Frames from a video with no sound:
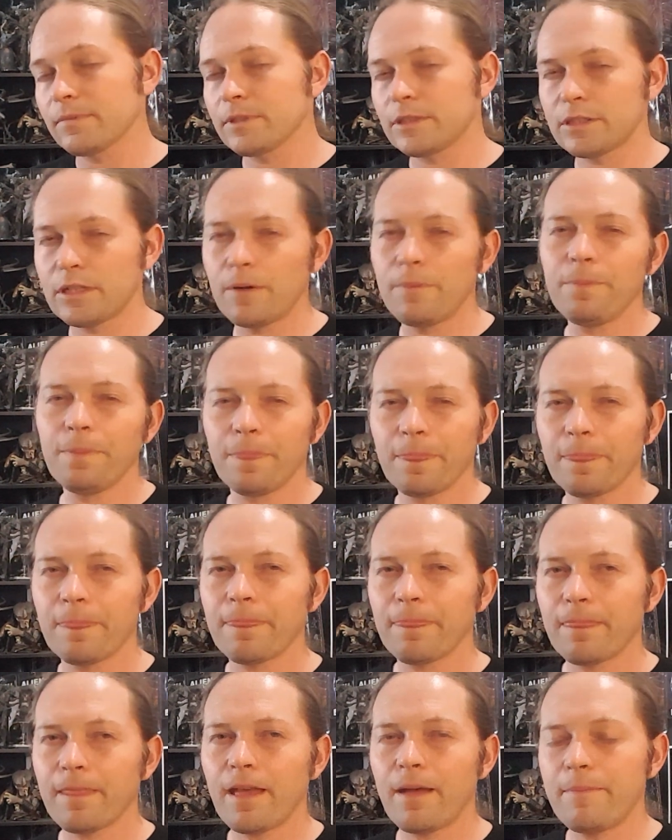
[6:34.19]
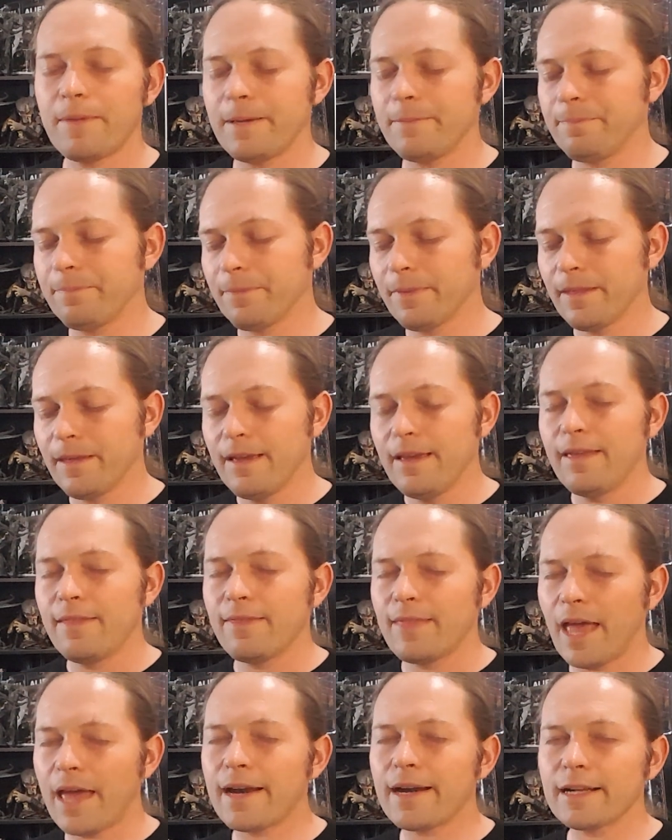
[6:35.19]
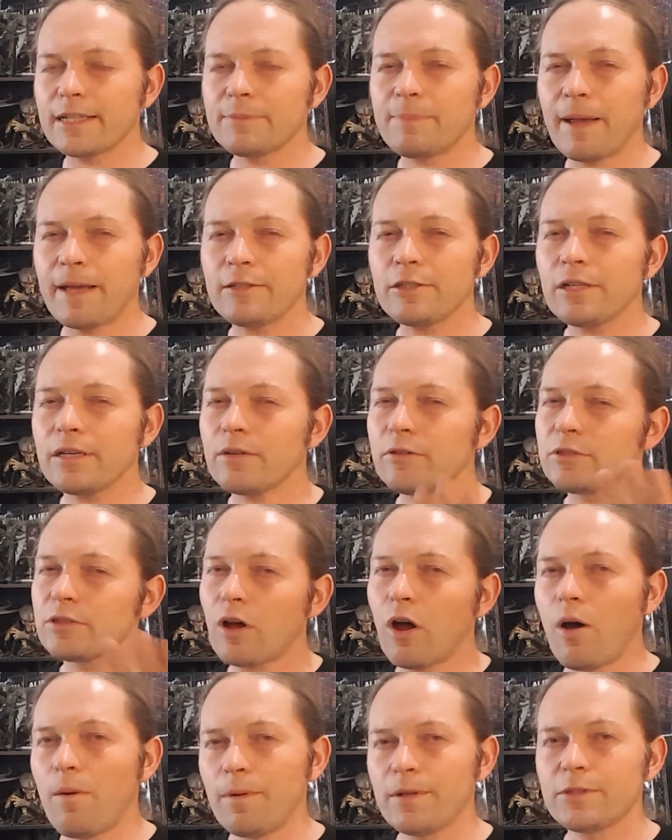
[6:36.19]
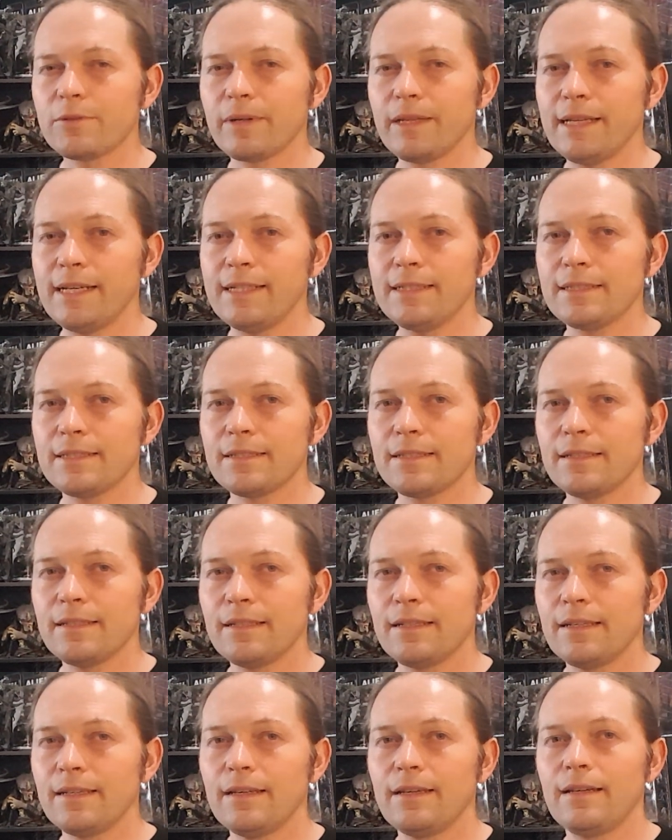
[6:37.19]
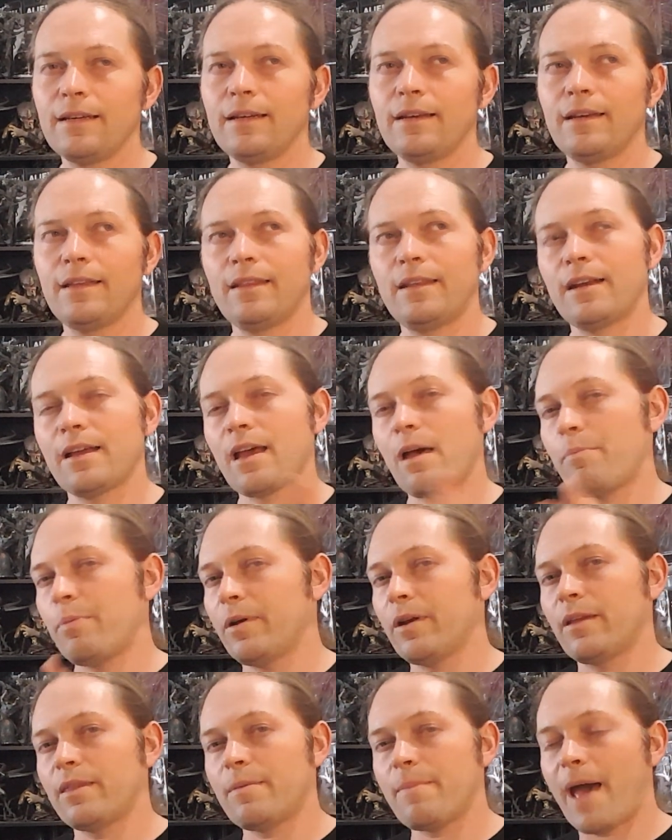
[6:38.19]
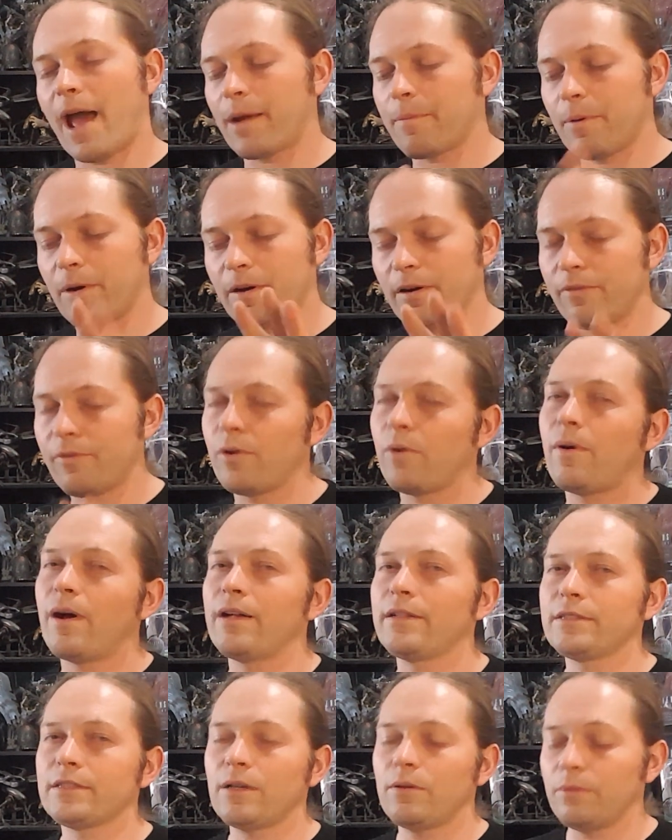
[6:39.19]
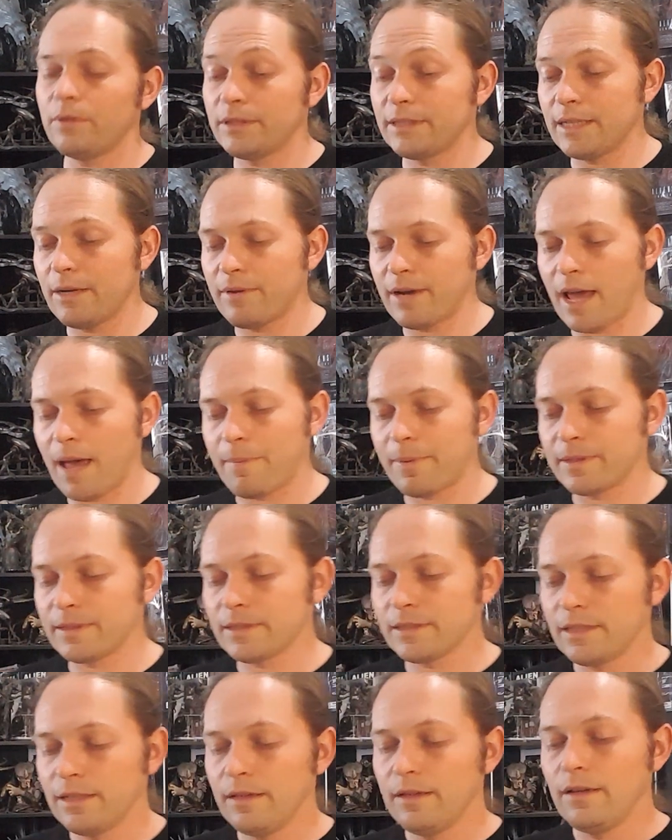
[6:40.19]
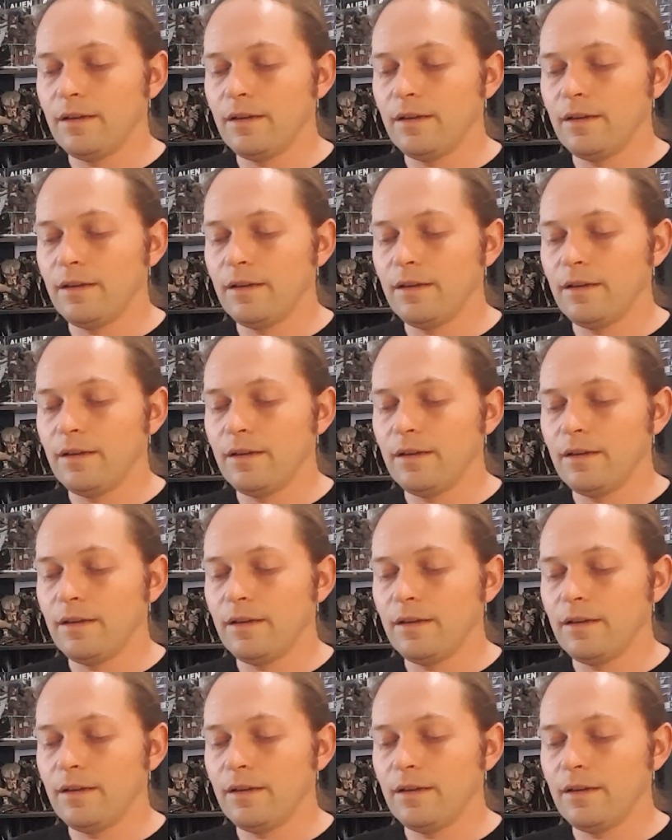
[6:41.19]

So, I mean, they had an expansion, it was almost released, and it got put on the back burner for a while, so we'll see what happens.